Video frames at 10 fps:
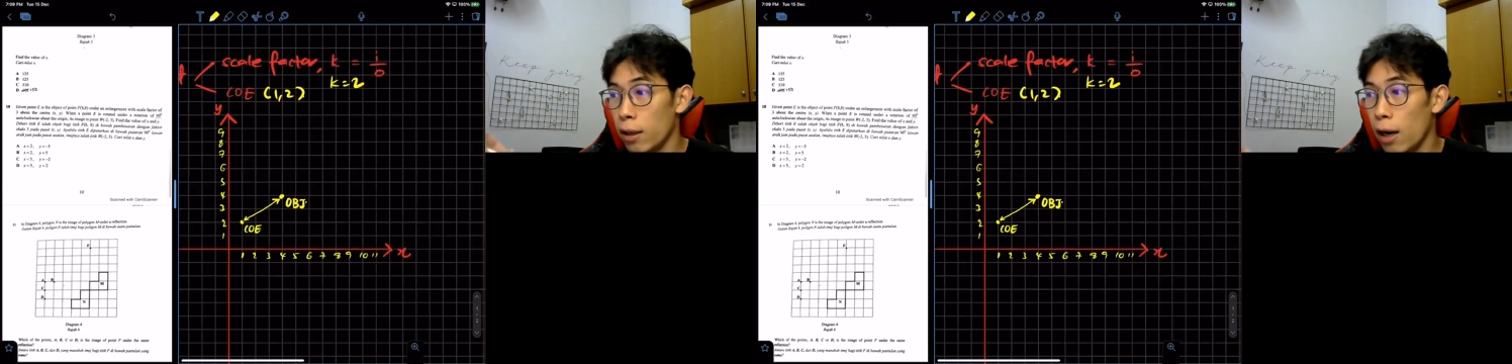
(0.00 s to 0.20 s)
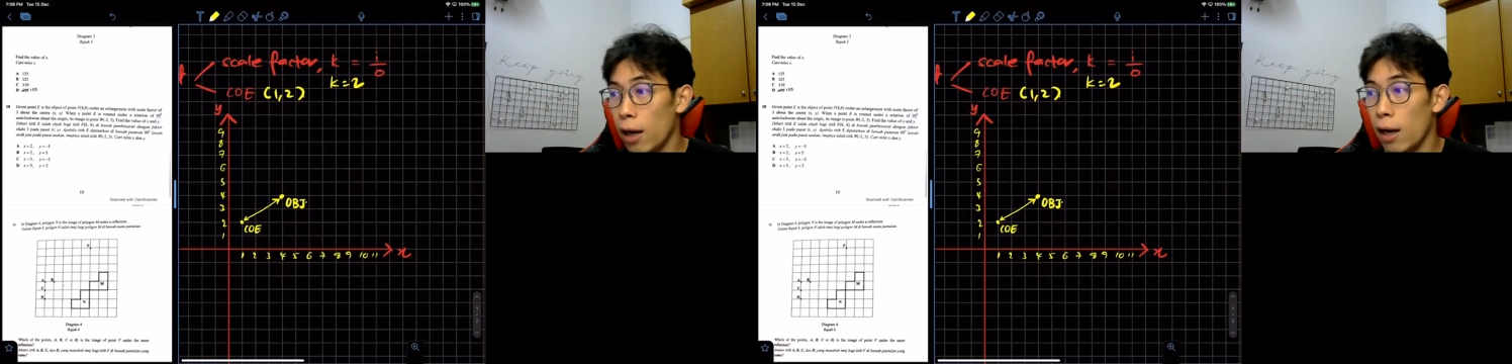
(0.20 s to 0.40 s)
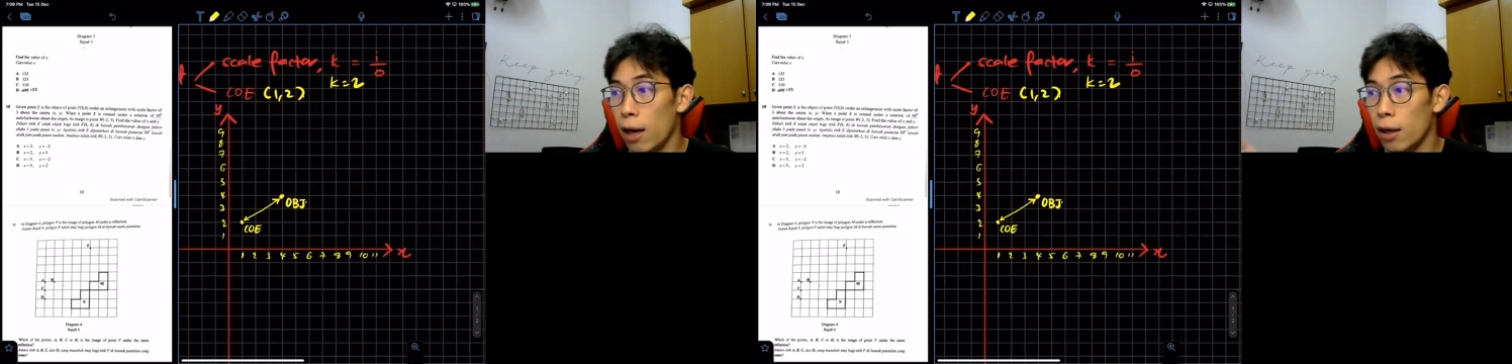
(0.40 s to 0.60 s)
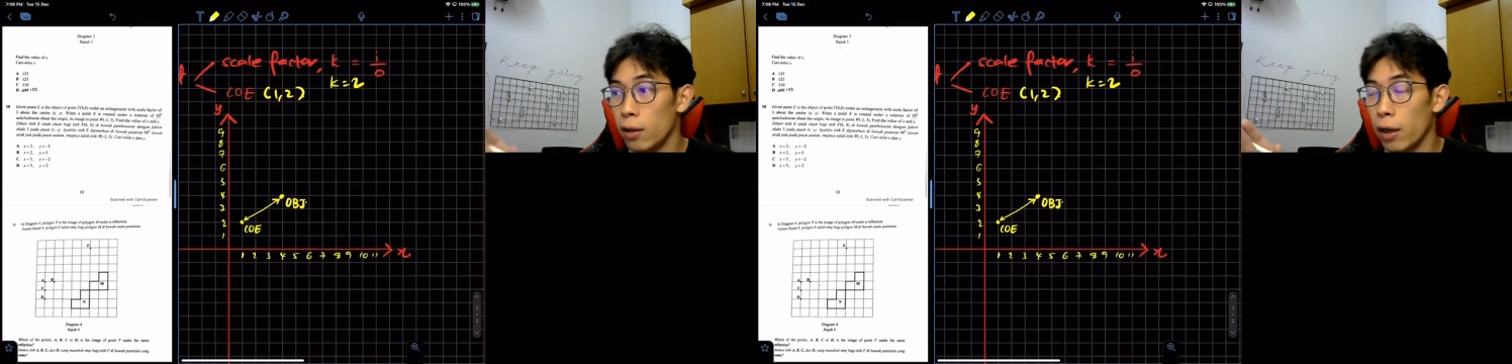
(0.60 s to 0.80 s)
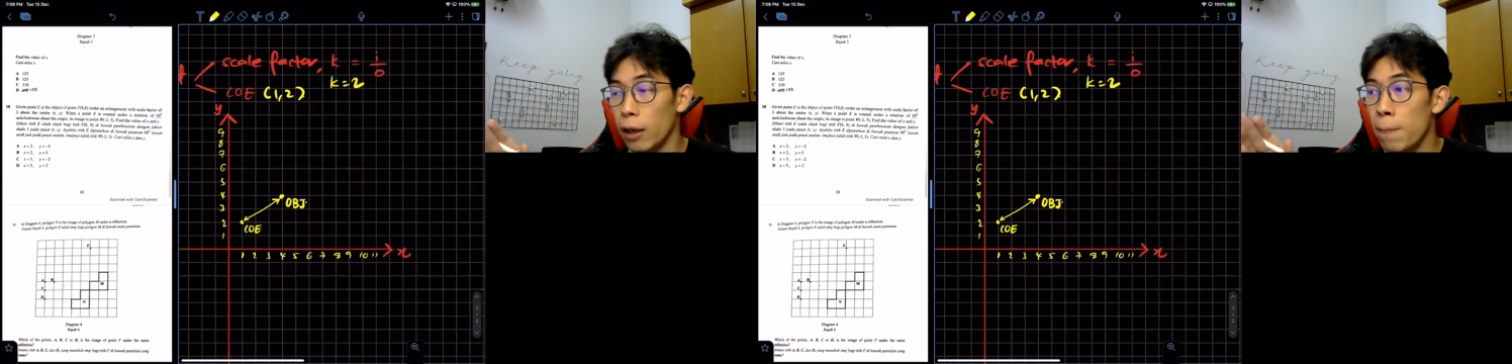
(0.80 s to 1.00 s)

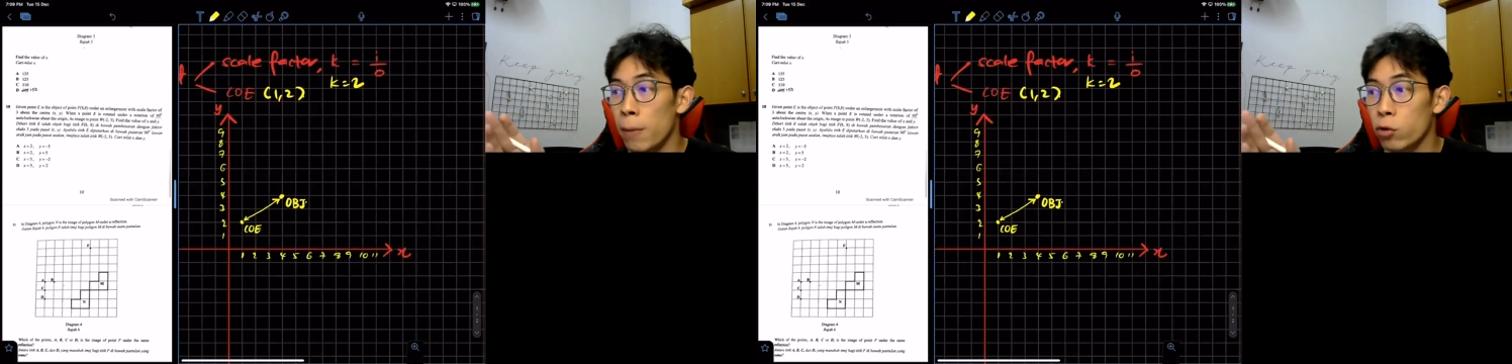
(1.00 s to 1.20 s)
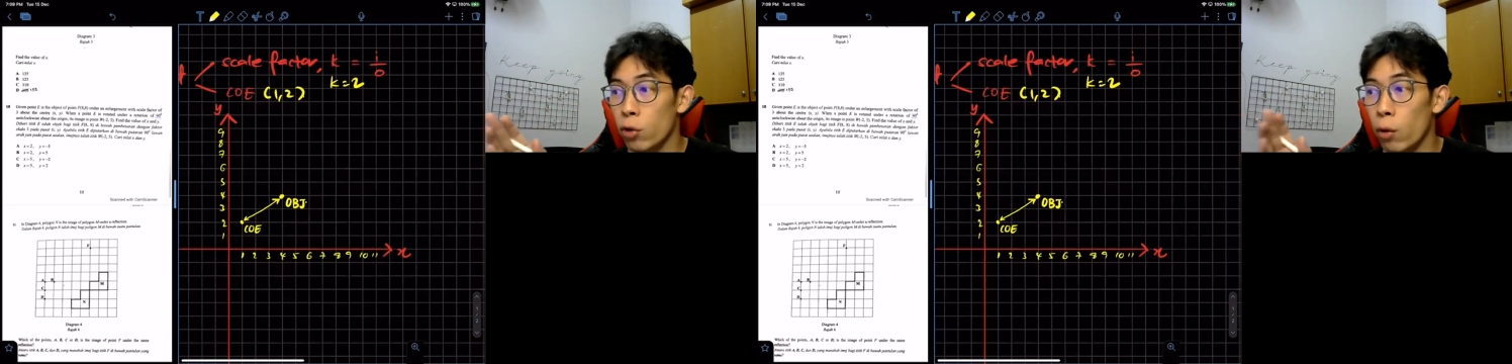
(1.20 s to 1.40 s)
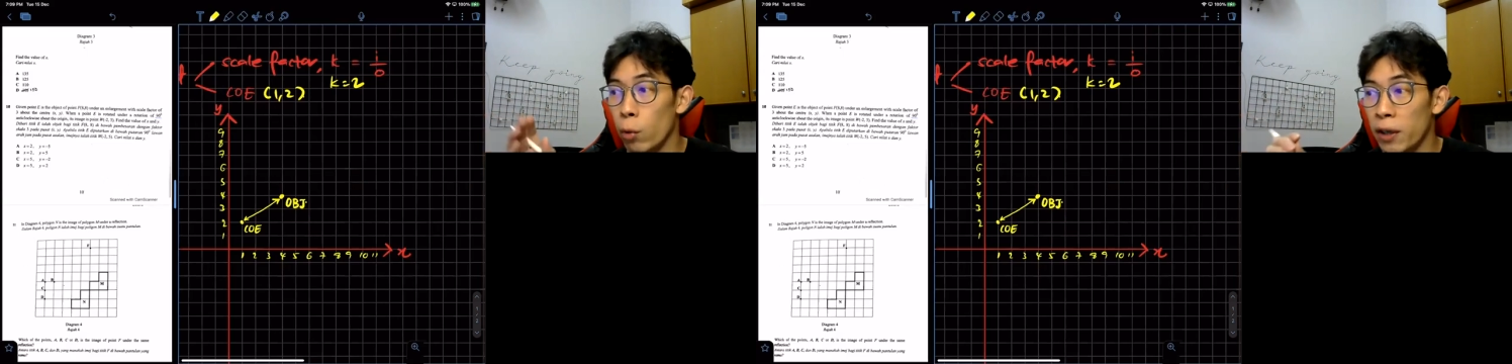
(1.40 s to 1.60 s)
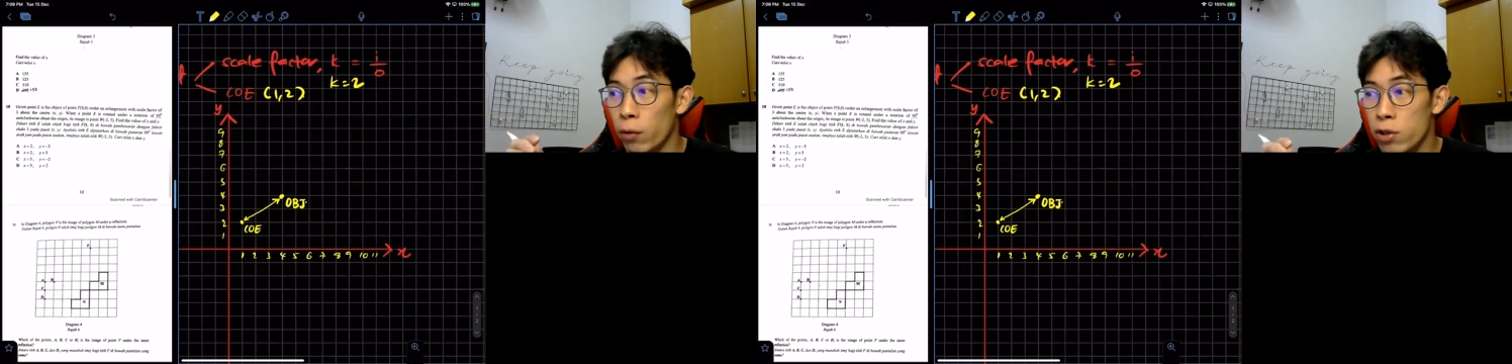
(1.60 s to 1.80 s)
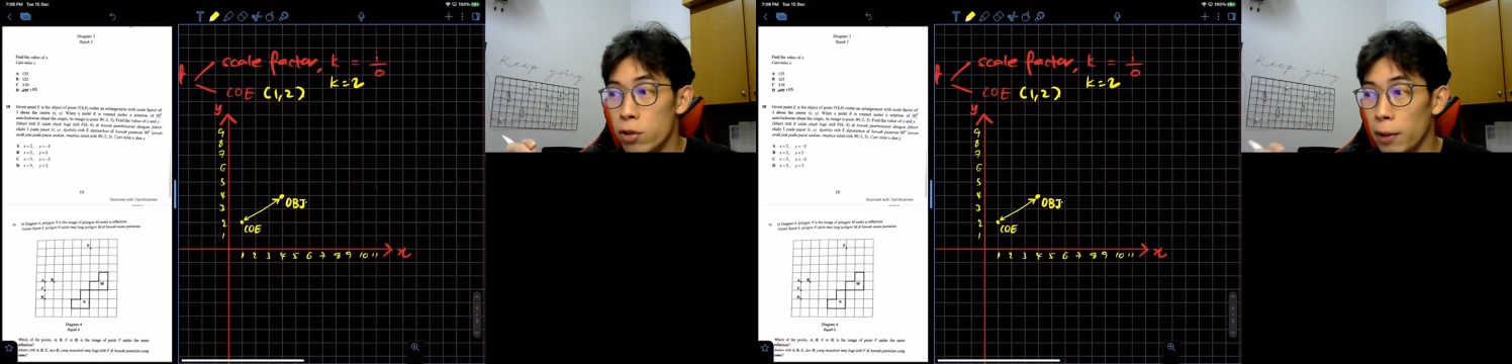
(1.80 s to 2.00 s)
Okay. So I repeat the
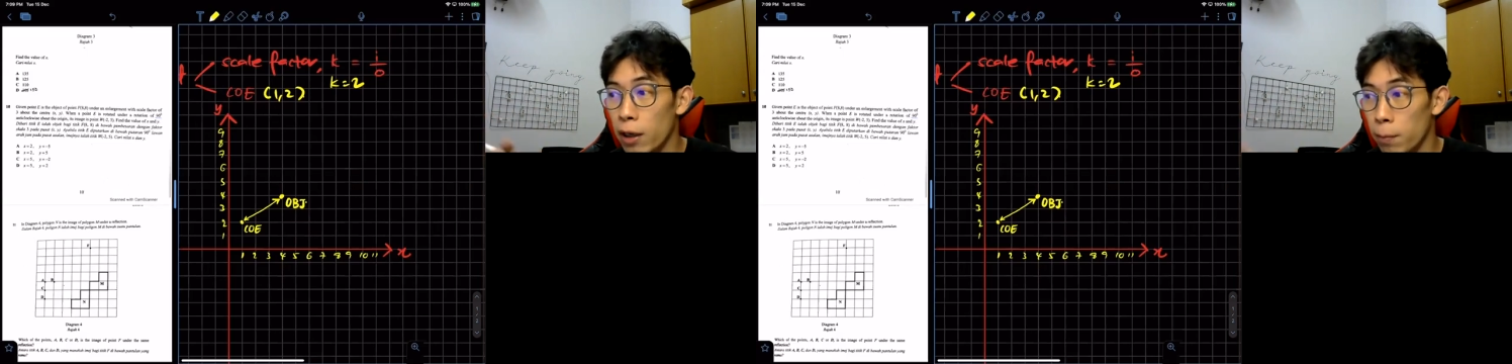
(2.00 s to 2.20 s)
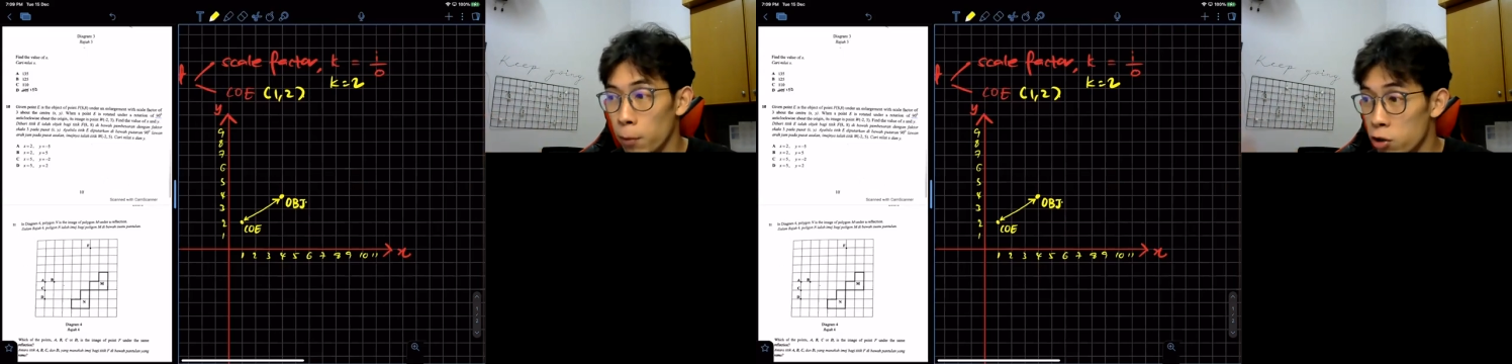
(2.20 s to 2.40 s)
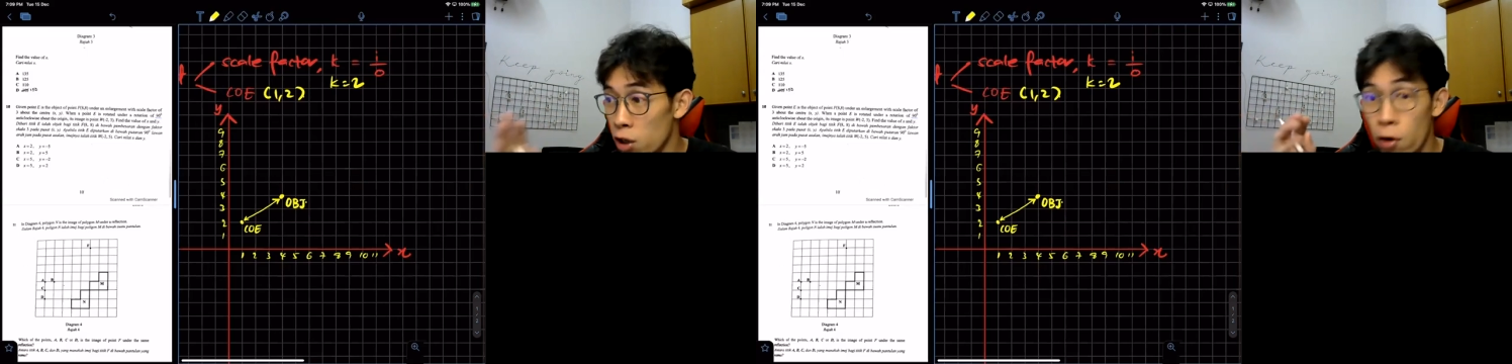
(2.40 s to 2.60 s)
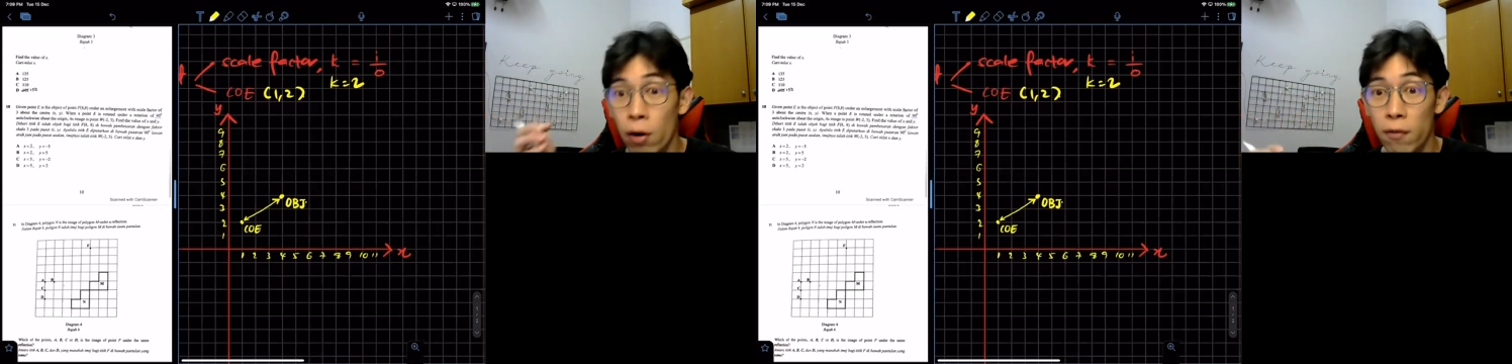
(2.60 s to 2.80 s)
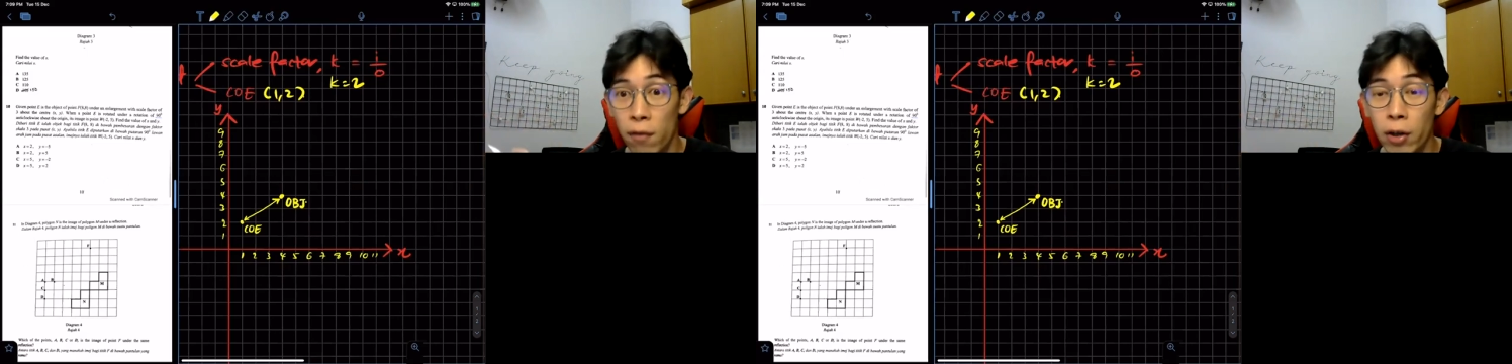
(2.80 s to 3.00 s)
question a bit. Monisha,
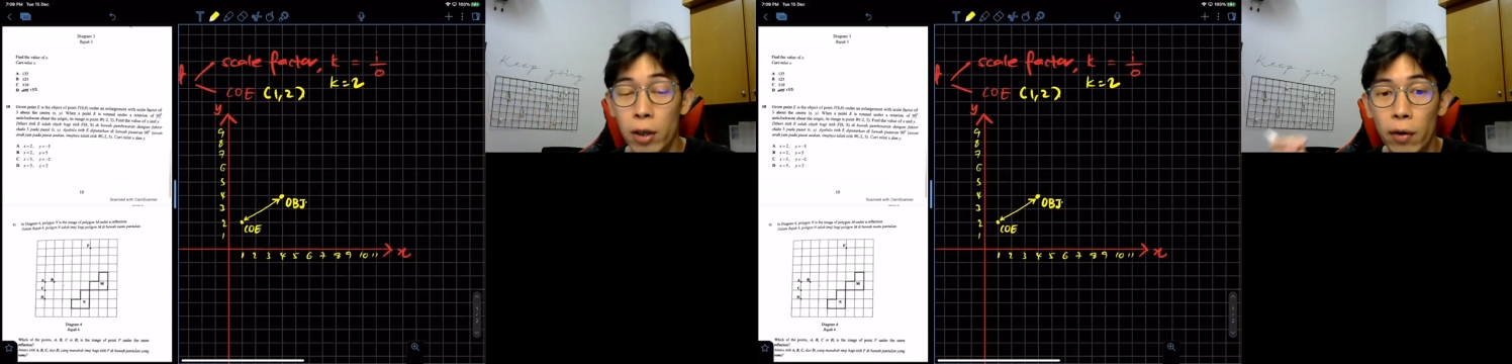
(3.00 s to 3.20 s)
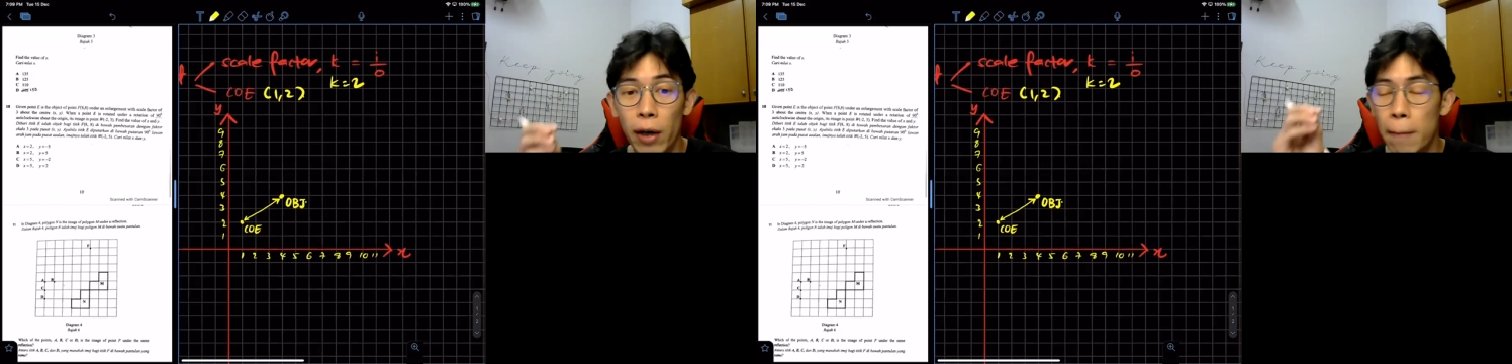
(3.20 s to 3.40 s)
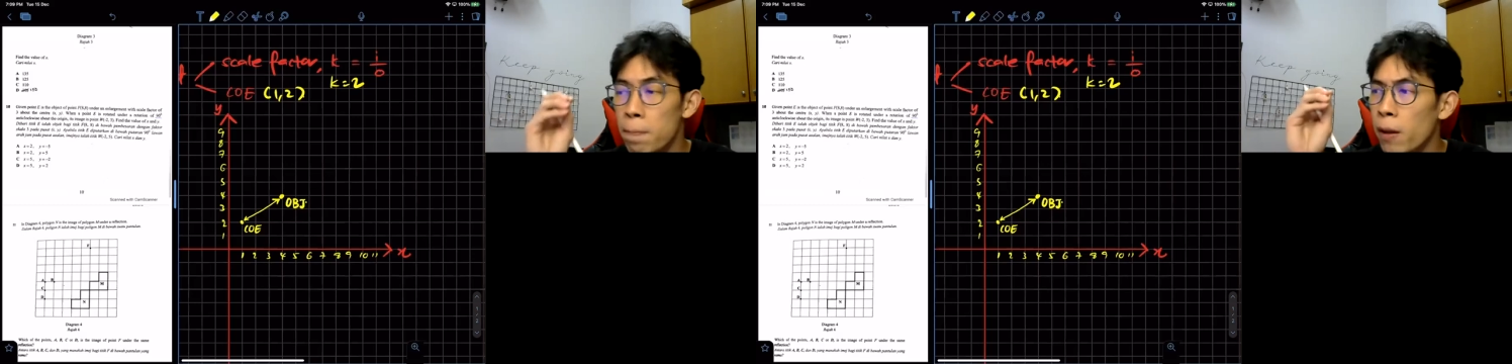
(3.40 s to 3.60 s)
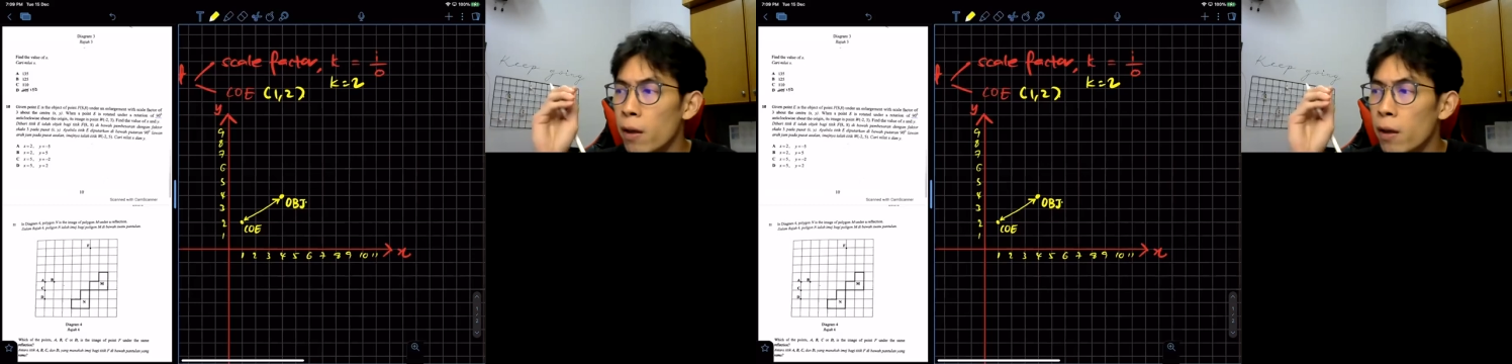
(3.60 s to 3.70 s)
correct. Very good. Okay.